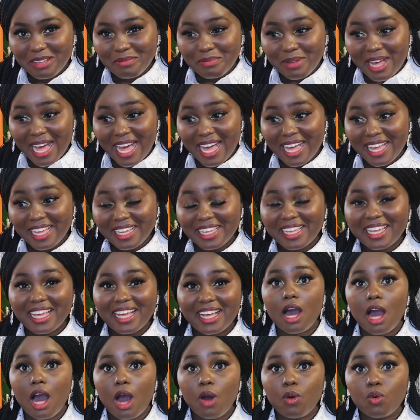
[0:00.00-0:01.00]
bag.
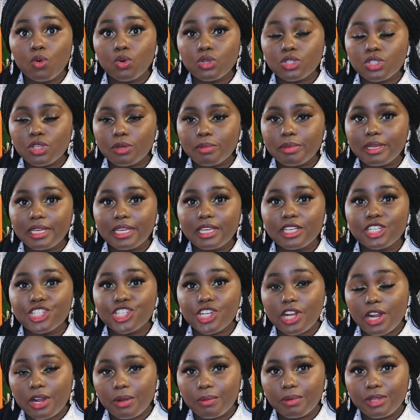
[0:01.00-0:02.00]
I'll also be
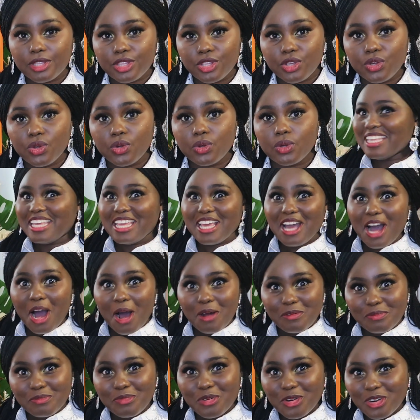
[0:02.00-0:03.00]
sharing with you the
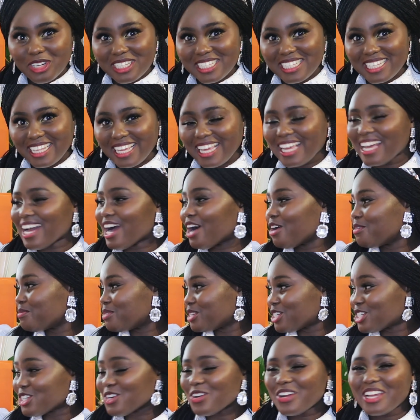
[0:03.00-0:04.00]
unboxing. I'll
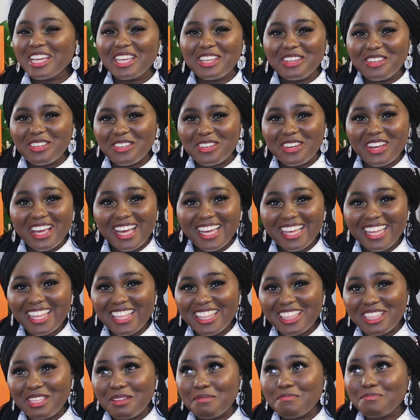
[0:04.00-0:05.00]
be showing you
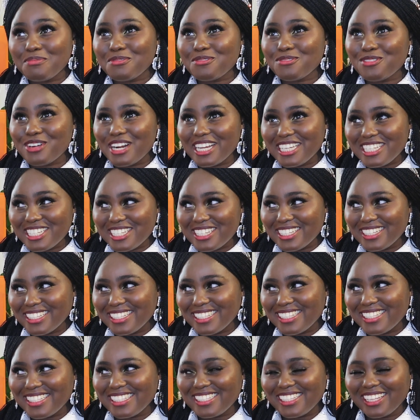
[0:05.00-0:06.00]
the
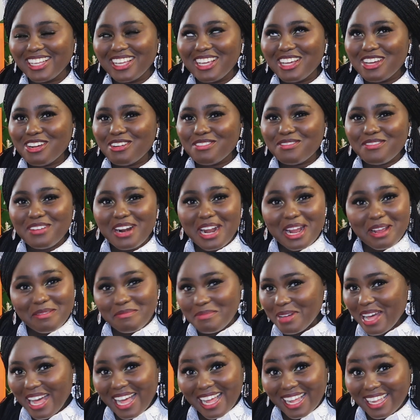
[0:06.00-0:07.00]
precious rare
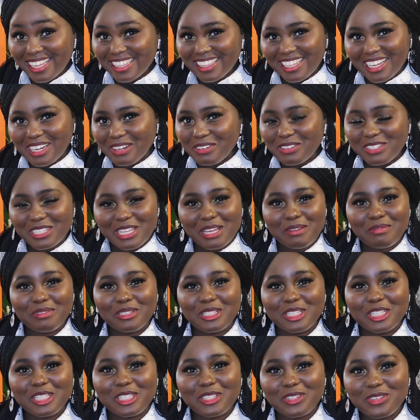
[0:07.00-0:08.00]
bag that I was able
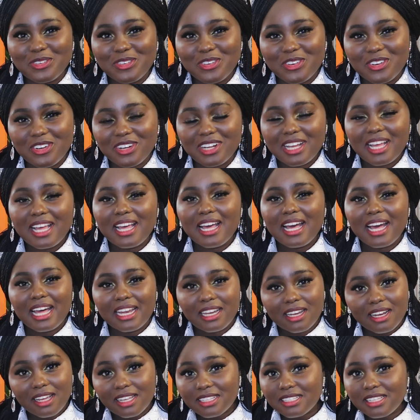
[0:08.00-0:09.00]
to score,
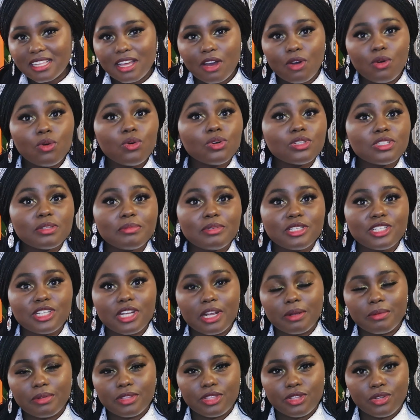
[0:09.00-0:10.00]
and lastly I'll also be
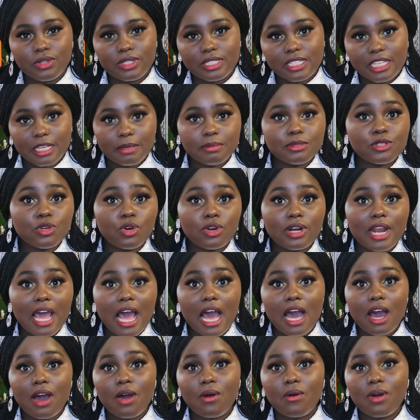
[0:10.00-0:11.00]
sharing with you tips on
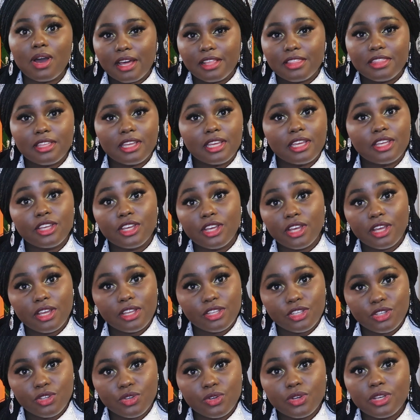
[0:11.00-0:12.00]
how I think
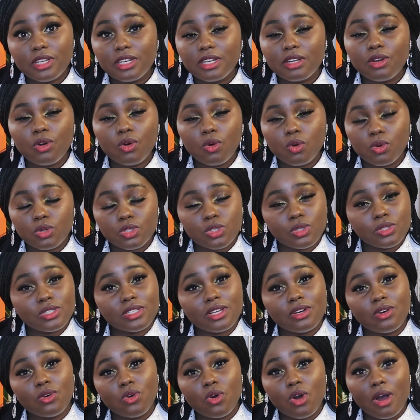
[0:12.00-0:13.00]
you can also
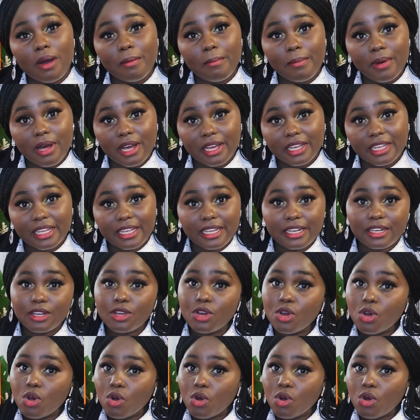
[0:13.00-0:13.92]
score a Birkin